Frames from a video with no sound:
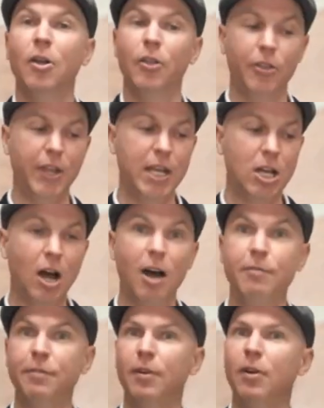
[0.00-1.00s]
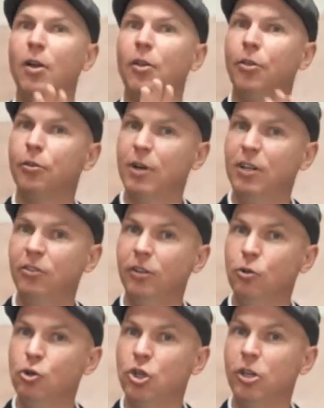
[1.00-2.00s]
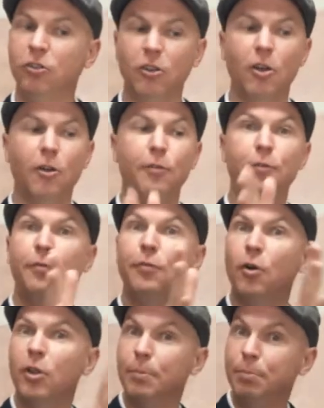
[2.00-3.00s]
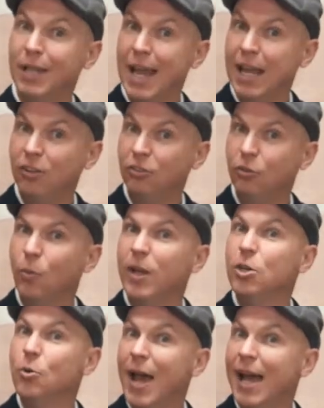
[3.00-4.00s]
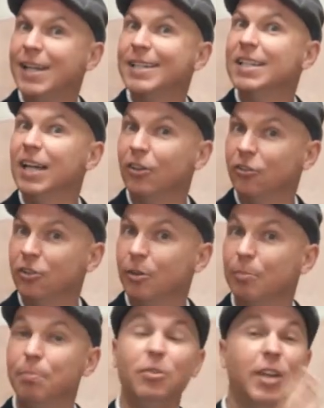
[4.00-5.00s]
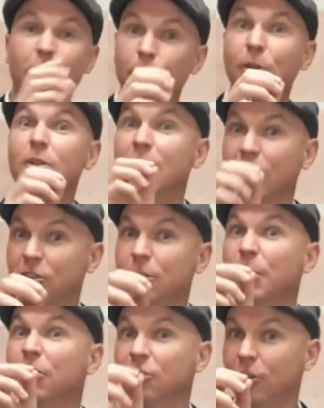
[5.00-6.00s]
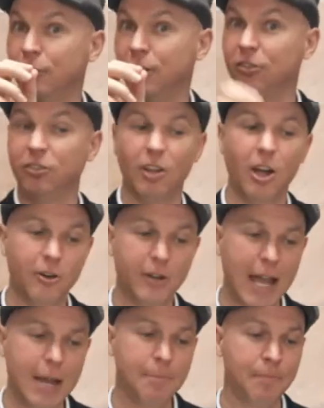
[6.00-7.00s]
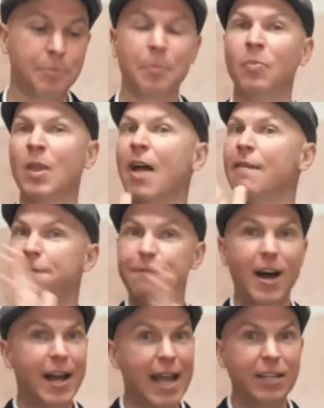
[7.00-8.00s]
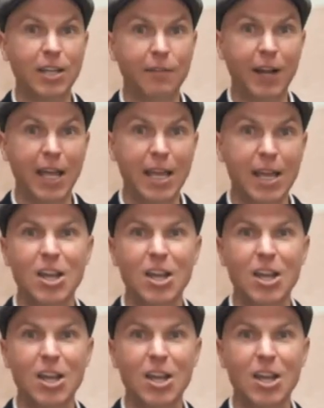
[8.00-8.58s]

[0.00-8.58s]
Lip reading: think of 3 solutions for the place where you had terrible customer service. Okay? Fun activity.